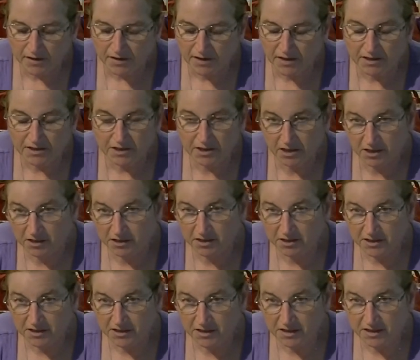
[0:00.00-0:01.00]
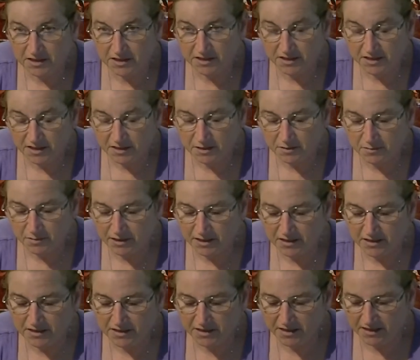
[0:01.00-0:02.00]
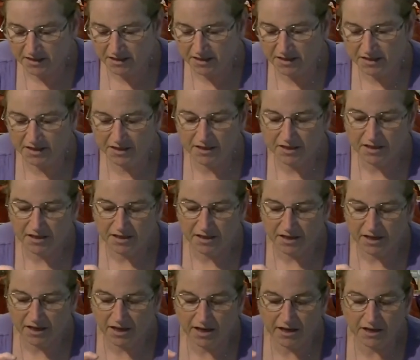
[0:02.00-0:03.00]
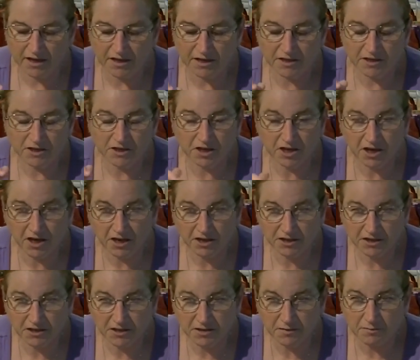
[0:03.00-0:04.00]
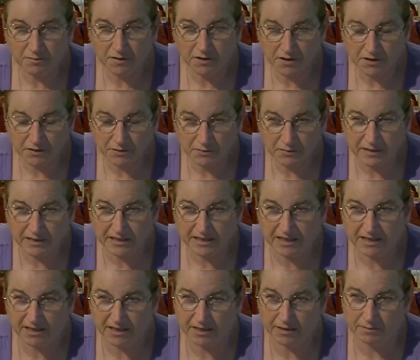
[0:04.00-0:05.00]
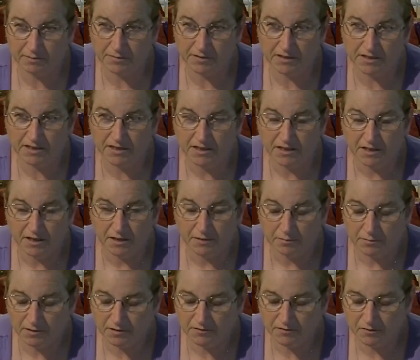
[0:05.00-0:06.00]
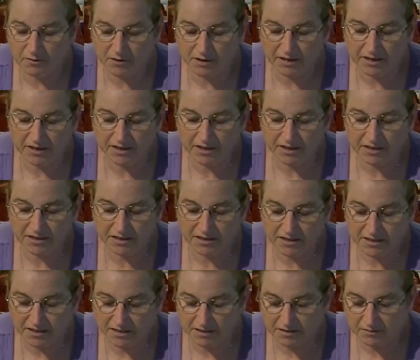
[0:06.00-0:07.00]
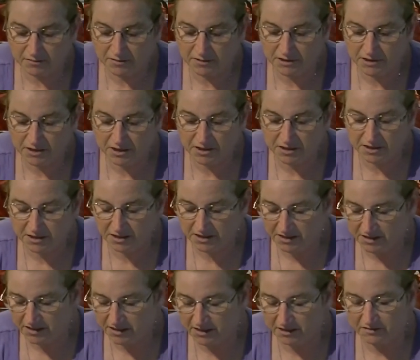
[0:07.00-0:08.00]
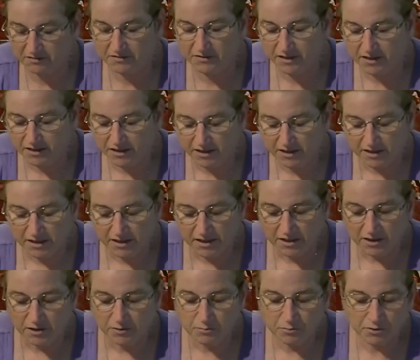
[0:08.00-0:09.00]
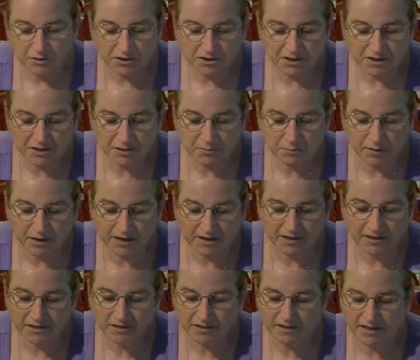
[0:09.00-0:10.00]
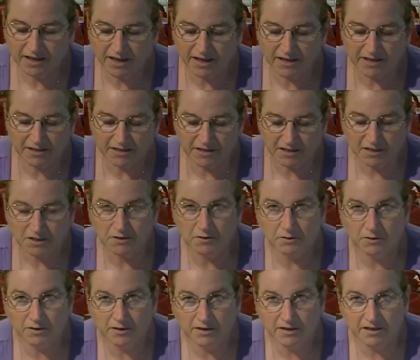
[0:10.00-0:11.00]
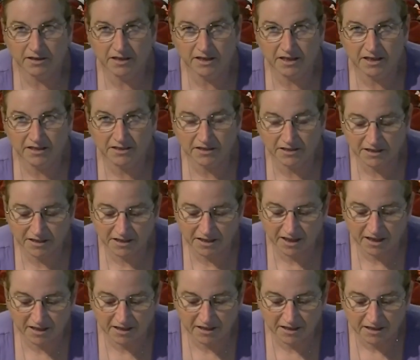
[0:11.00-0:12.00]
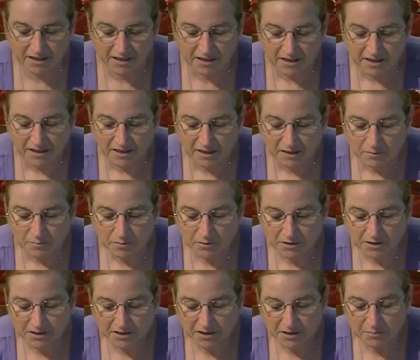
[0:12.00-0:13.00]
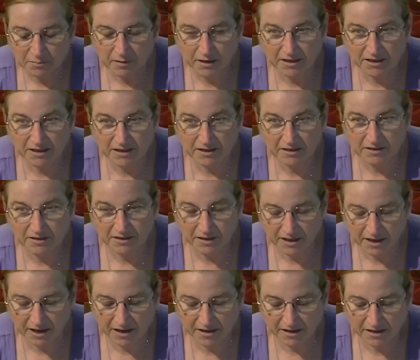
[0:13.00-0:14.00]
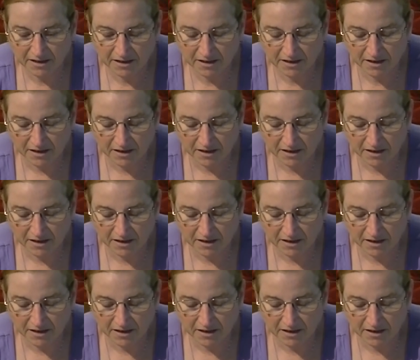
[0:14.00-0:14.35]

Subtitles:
that charges these earbuds, and it can charge them 3 times before it needs recharging itself. You push this button. That is a cool little case. Look at that. You push this button here on the end,